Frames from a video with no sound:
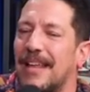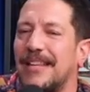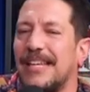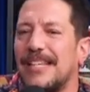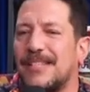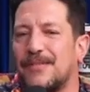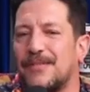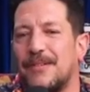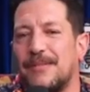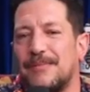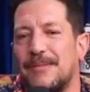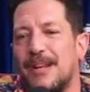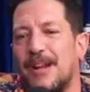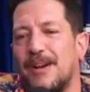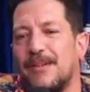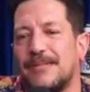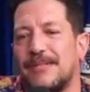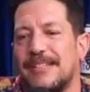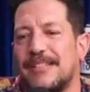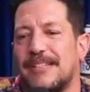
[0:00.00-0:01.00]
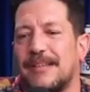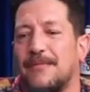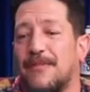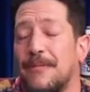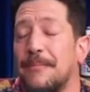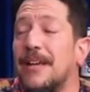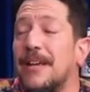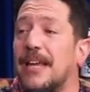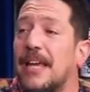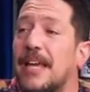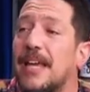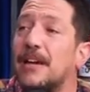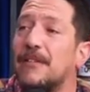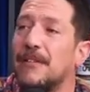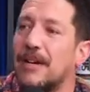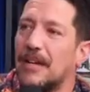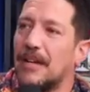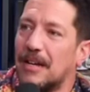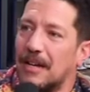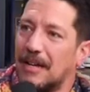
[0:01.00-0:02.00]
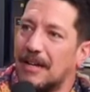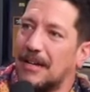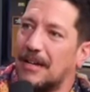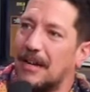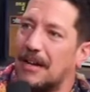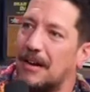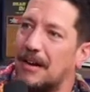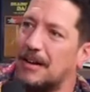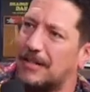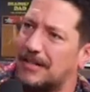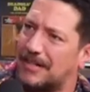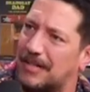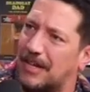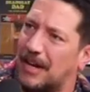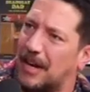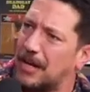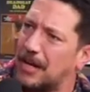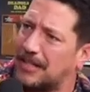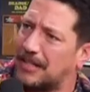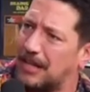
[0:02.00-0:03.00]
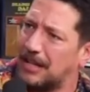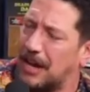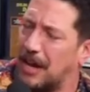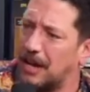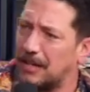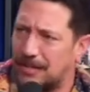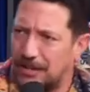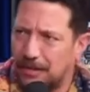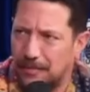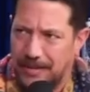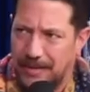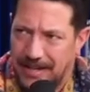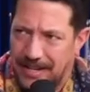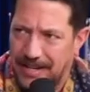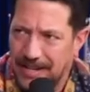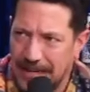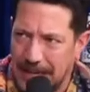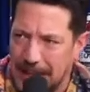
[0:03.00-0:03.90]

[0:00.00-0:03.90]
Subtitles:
At least for me to hear it, hurts a little bit.